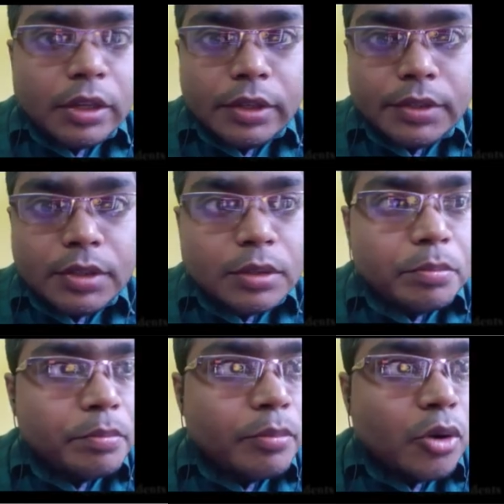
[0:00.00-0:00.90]
is
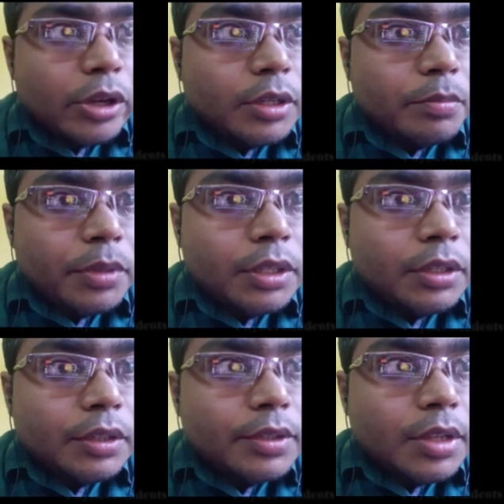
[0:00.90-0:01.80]
point
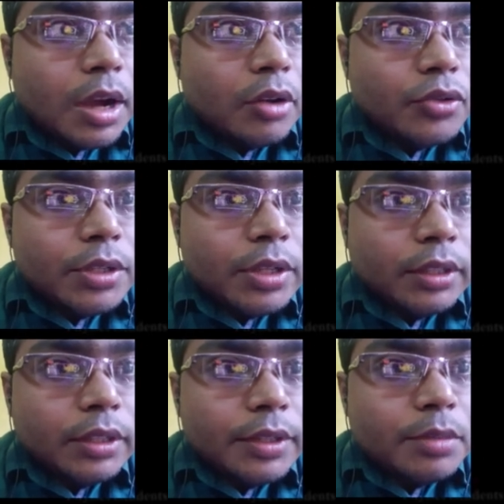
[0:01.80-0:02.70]
P is
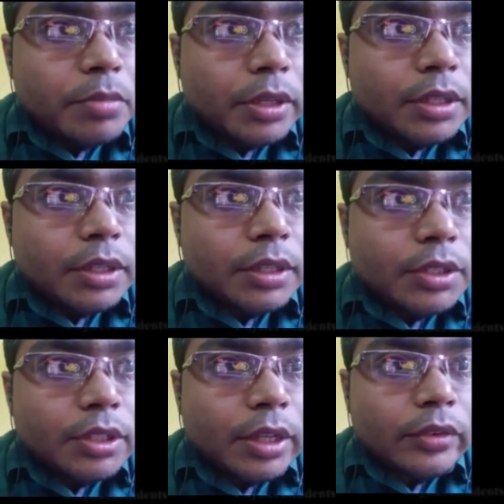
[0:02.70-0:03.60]
outside the spherical
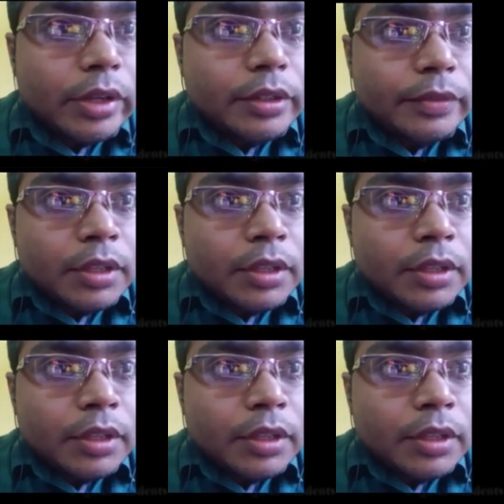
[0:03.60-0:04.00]
shell, right?